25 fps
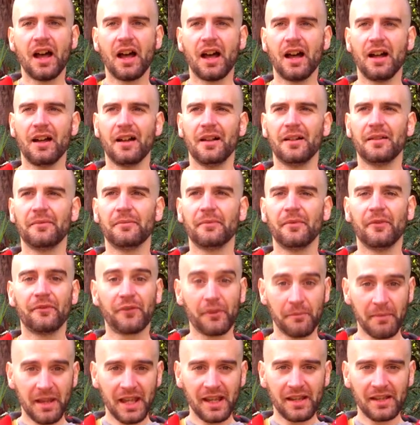
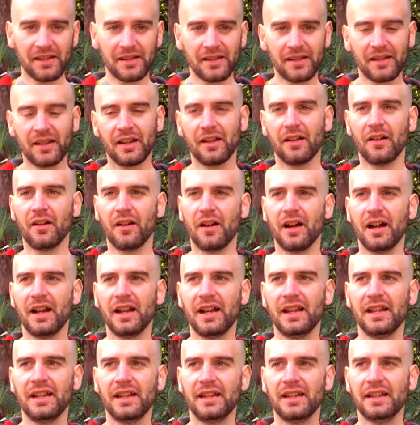For me,
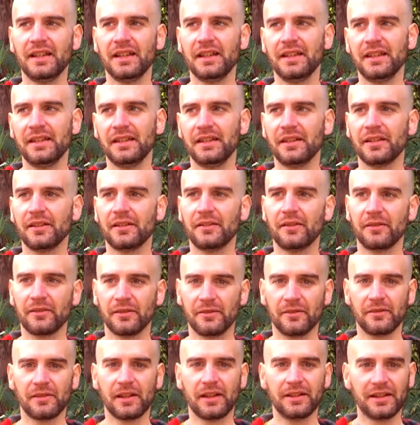I
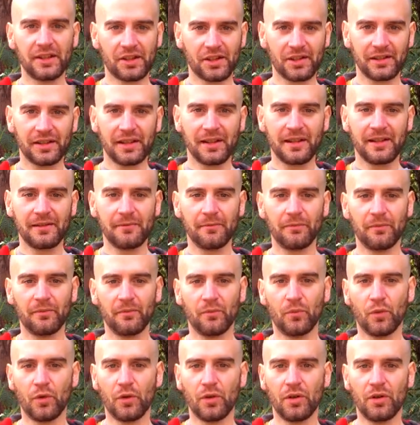initially
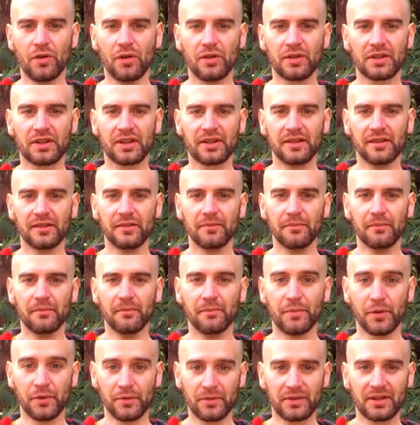wore some
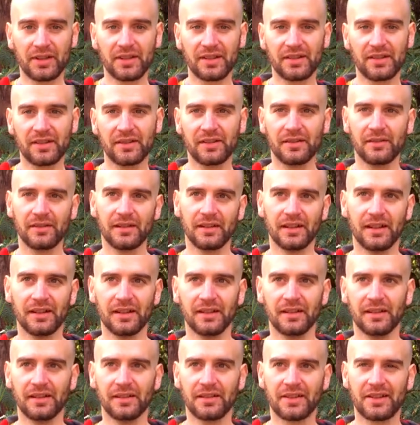boots,
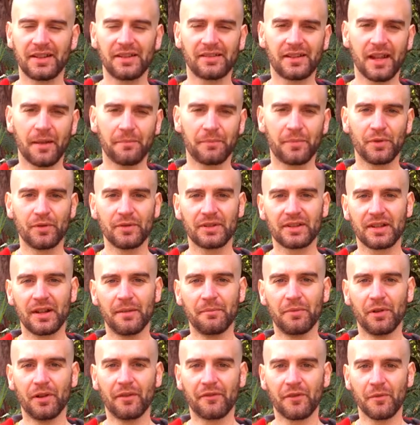steel cap boots I
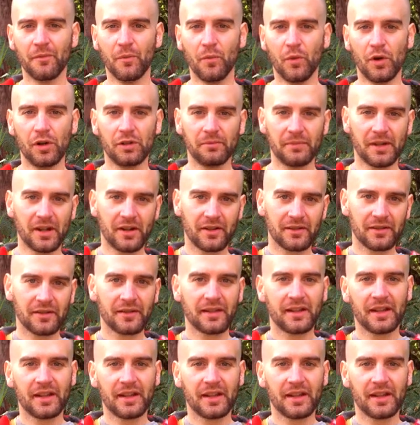bought from Walmart,